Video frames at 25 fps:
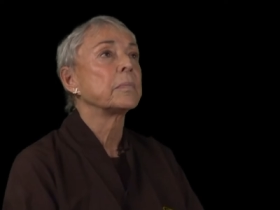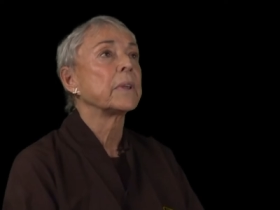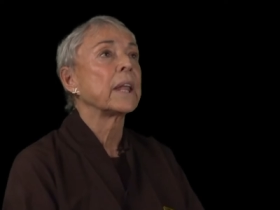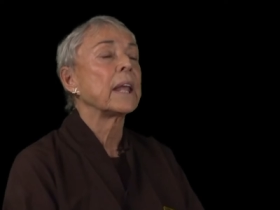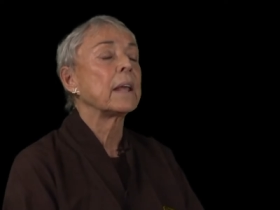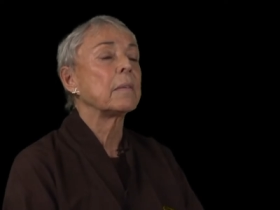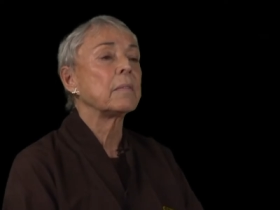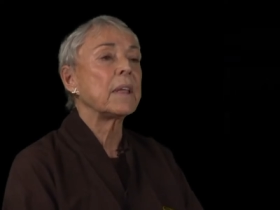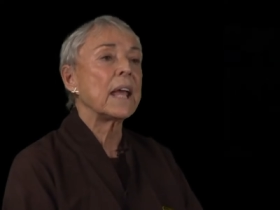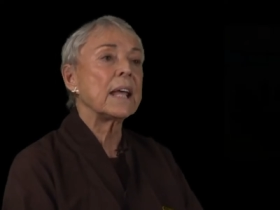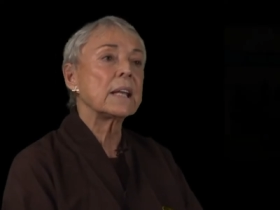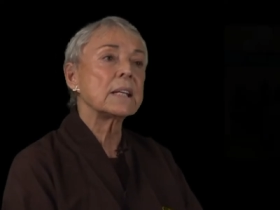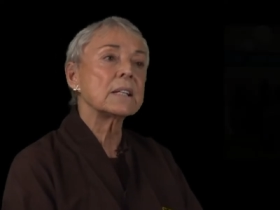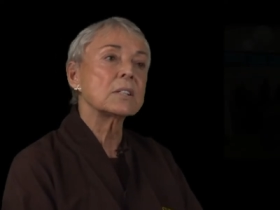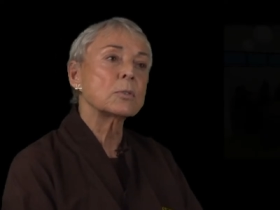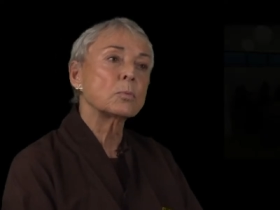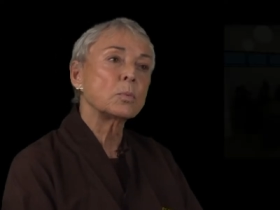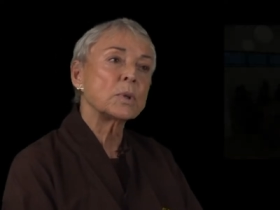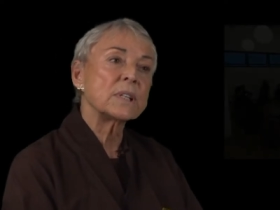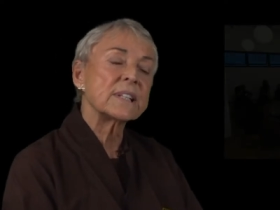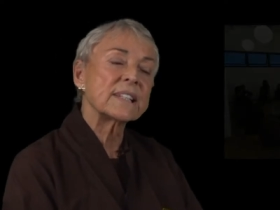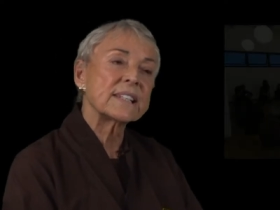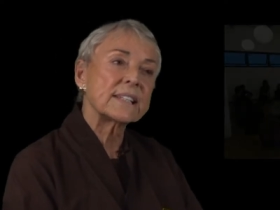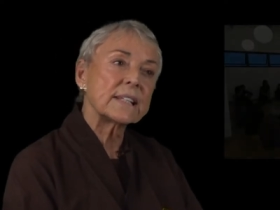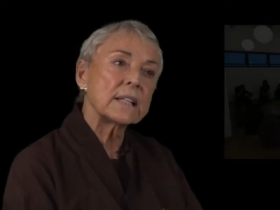And that is
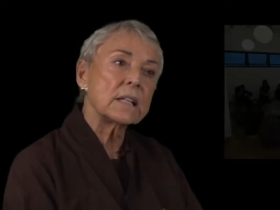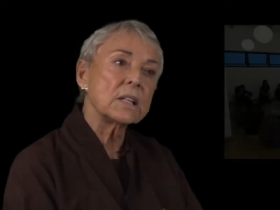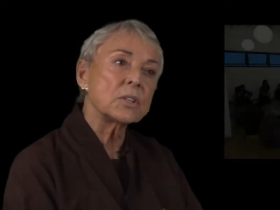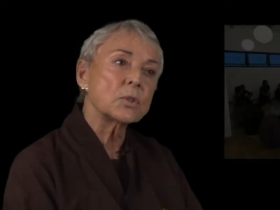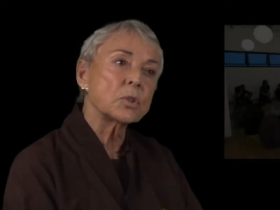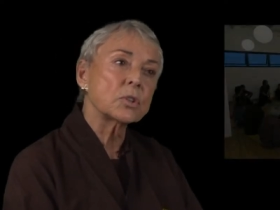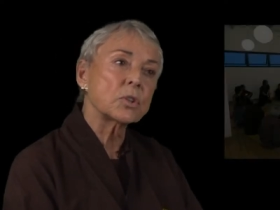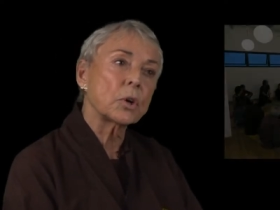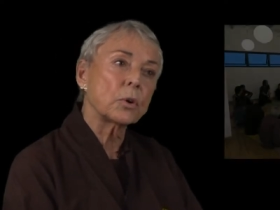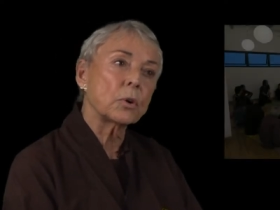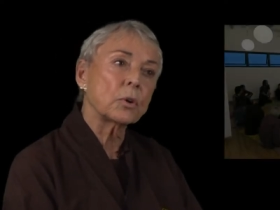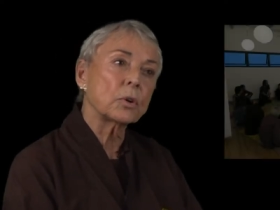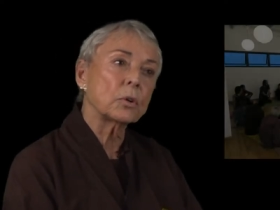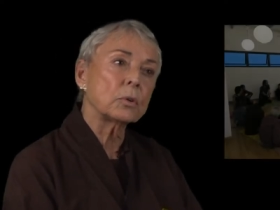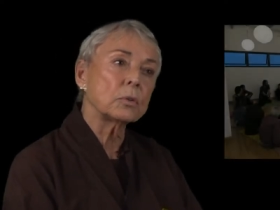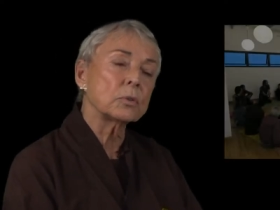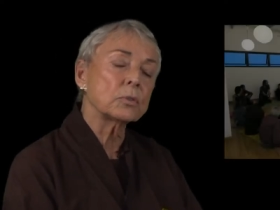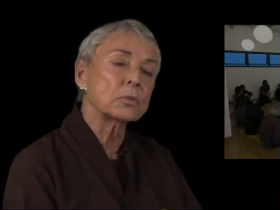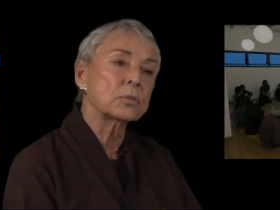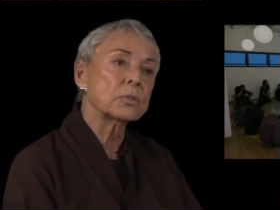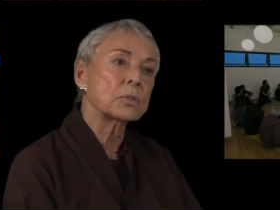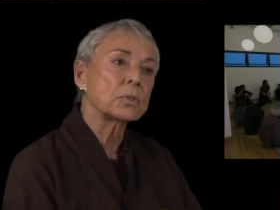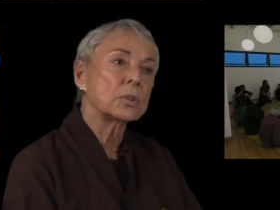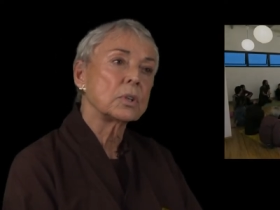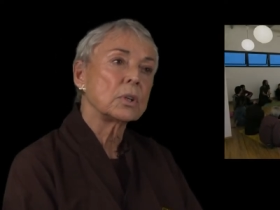we sit in
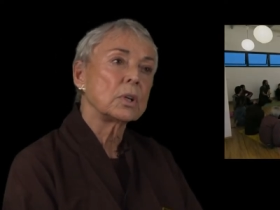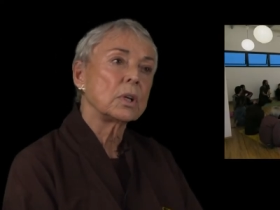circles